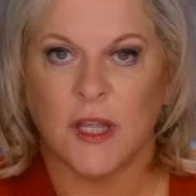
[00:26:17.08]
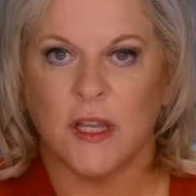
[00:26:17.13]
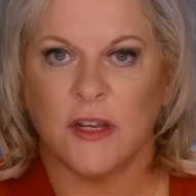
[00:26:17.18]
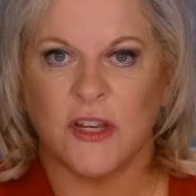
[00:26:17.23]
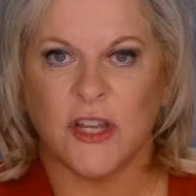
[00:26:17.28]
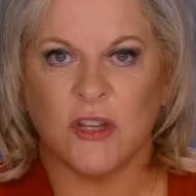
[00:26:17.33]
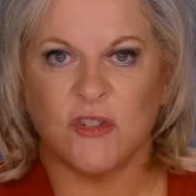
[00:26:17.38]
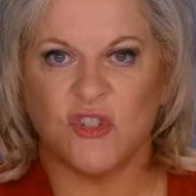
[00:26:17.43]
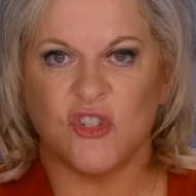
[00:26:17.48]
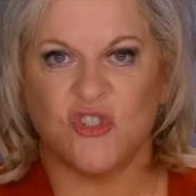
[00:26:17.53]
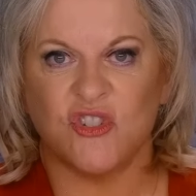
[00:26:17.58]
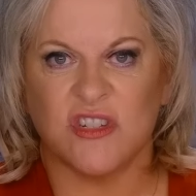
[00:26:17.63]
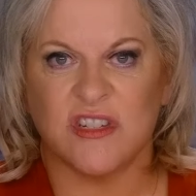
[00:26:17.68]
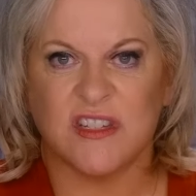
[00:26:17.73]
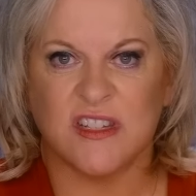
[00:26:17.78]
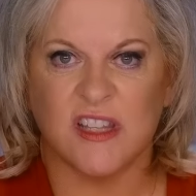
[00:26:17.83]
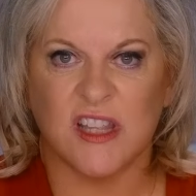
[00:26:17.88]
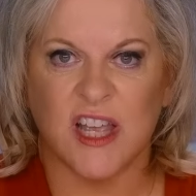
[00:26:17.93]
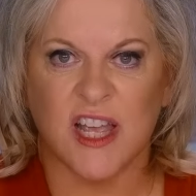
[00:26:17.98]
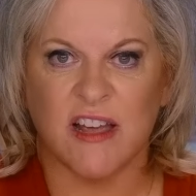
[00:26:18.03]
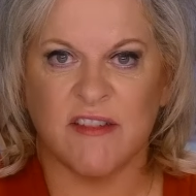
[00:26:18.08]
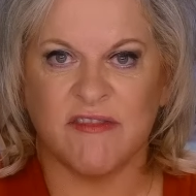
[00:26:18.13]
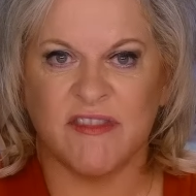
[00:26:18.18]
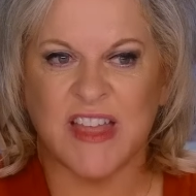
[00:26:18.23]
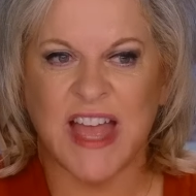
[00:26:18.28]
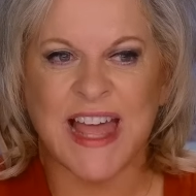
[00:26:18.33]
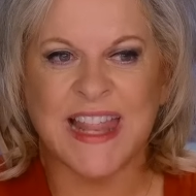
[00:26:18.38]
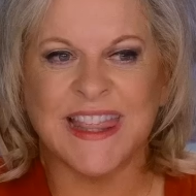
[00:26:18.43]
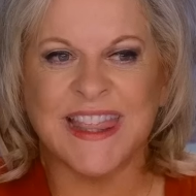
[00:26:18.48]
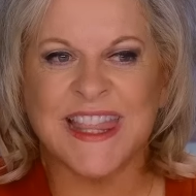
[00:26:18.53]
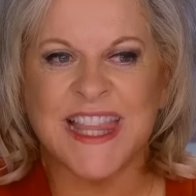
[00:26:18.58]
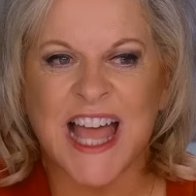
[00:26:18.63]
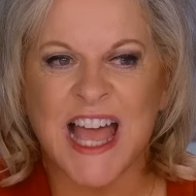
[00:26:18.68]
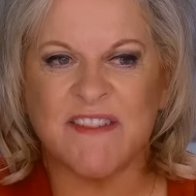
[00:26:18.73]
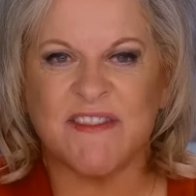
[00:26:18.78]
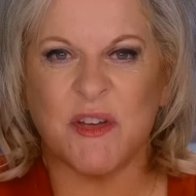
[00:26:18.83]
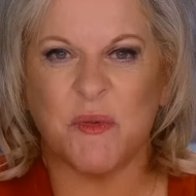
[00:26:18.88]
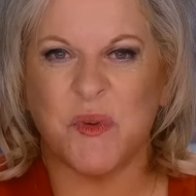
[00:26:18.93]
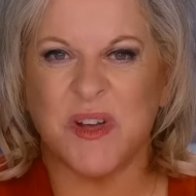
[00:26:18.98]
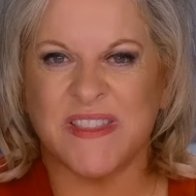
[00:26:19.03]
Don't you just love
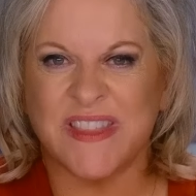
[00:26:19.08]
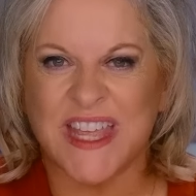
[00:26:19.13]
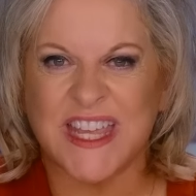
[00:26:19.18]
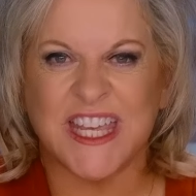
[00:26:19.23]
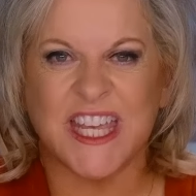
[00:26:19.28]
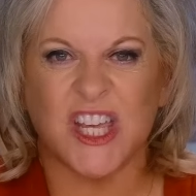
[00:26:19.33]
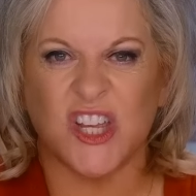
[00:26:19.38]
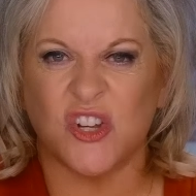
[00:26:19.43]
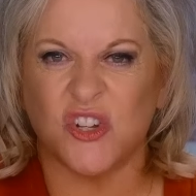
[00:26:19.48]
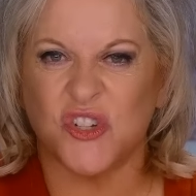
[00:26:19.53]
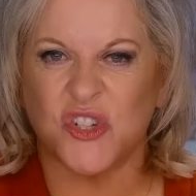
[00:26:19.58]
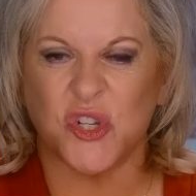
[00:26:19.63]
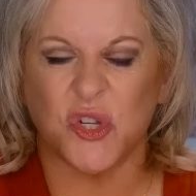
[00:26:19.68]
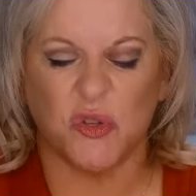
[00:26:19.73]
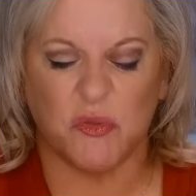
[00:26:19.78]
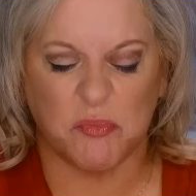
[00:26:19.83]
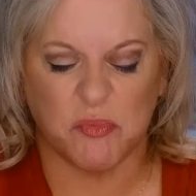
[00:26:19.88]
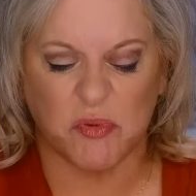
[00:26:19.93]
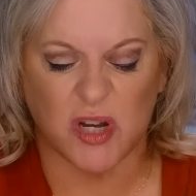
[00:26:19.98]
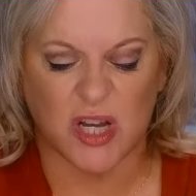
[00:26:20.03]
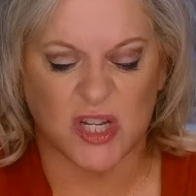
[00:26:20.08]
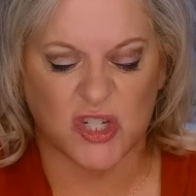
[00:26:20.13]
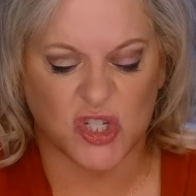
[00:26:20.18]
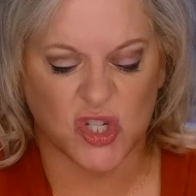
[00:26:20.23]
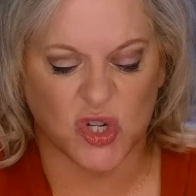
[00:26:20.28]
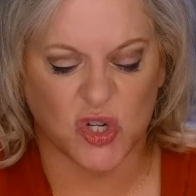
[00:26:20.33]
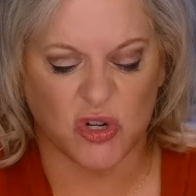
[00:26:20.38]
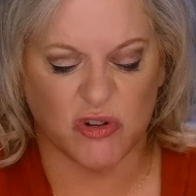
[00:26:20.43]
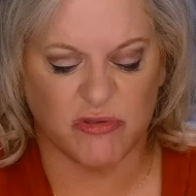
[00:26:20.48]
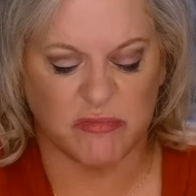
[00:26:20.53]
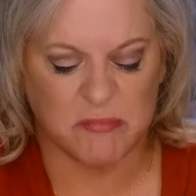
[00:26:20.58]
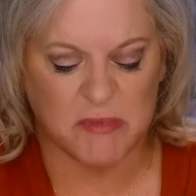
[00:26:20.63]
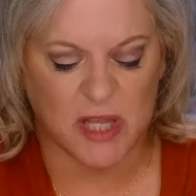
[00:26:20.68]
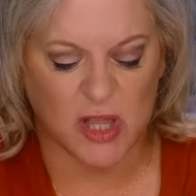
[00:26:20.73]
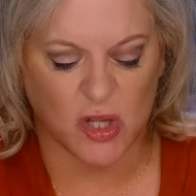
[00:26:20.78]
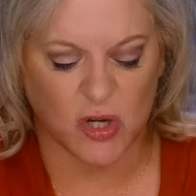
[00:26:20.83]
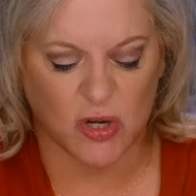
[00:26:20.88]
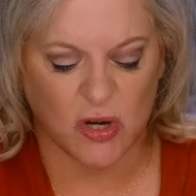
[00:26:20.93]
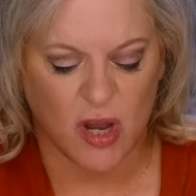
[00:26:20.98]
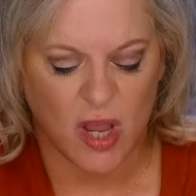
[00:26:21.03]
it when they get your toothbrush, Irv
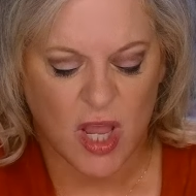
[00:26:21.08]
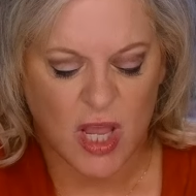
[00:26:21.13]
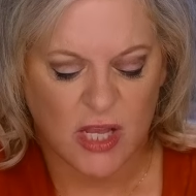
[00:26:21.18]
Miller?